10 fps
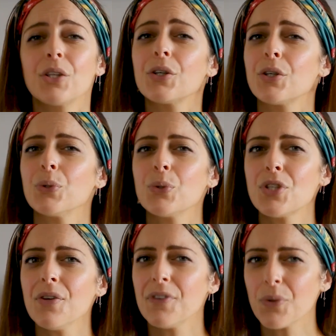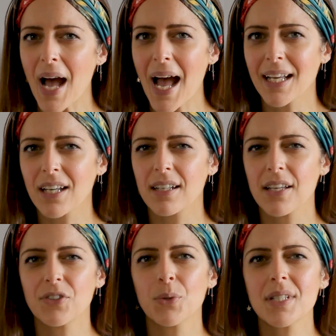You can also feel anger
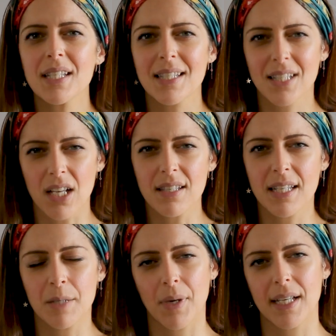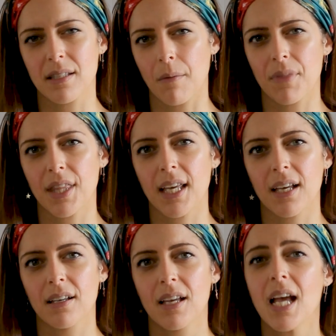if you are disgusted by
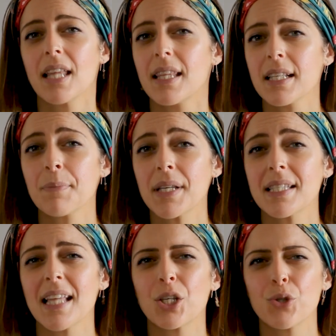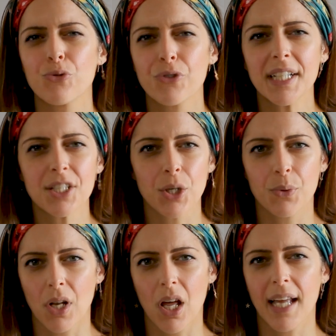something. This means that you really
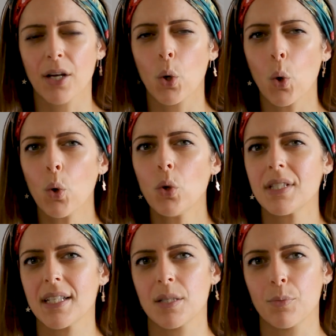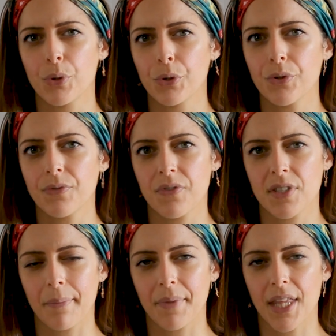don't like or disapprove of
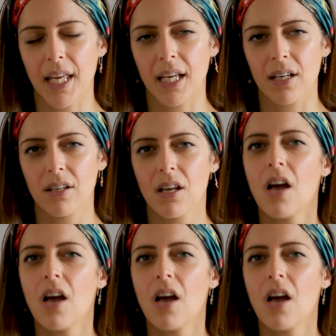something.